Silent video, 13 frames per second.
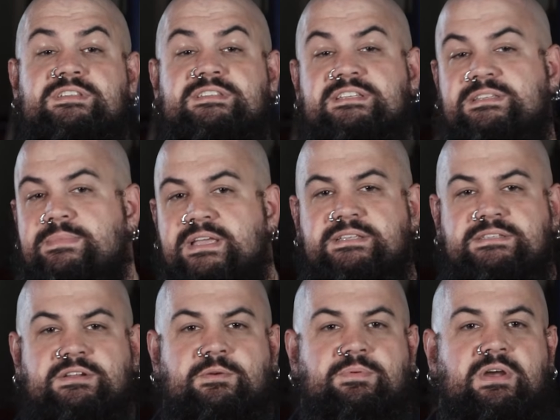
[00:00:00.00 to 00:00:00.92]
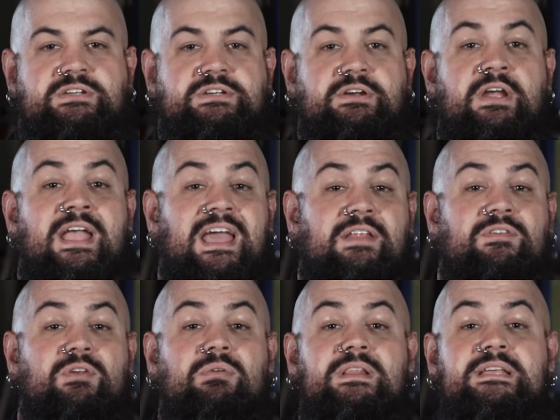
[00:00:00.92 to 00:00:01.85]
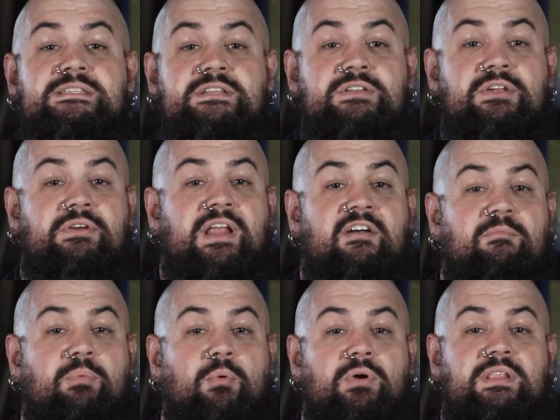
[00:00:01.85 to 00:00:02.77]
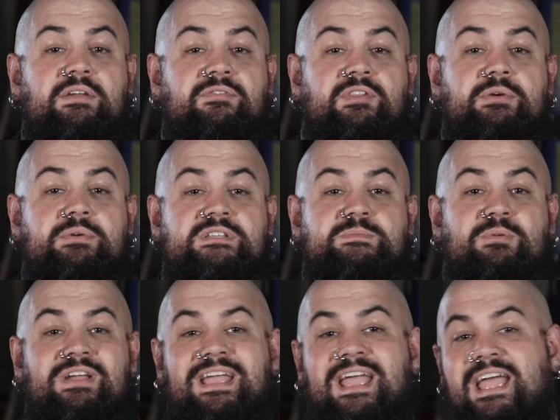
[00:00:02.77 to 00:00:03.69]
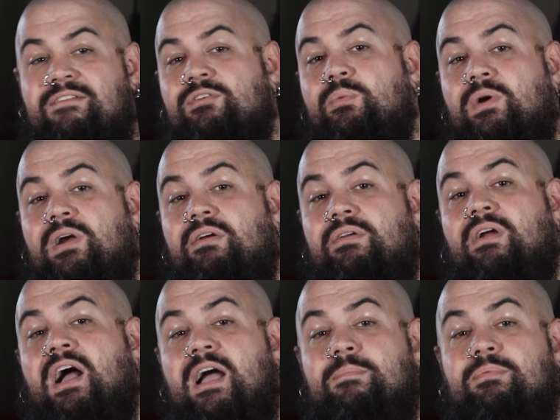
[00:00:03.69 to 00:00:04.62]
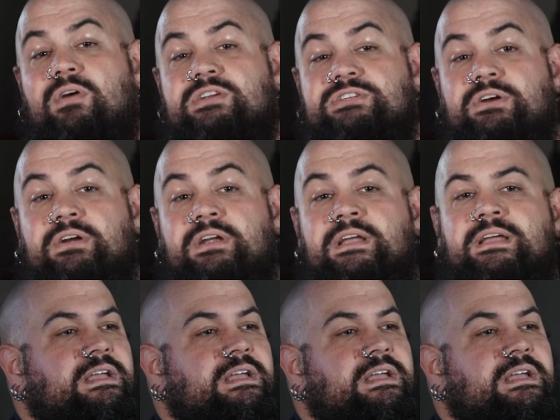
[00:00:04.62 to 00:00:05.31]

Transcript: The system is under pressure, and if you release it, you're going to have boiling fluid spraying everywhere under high pressure.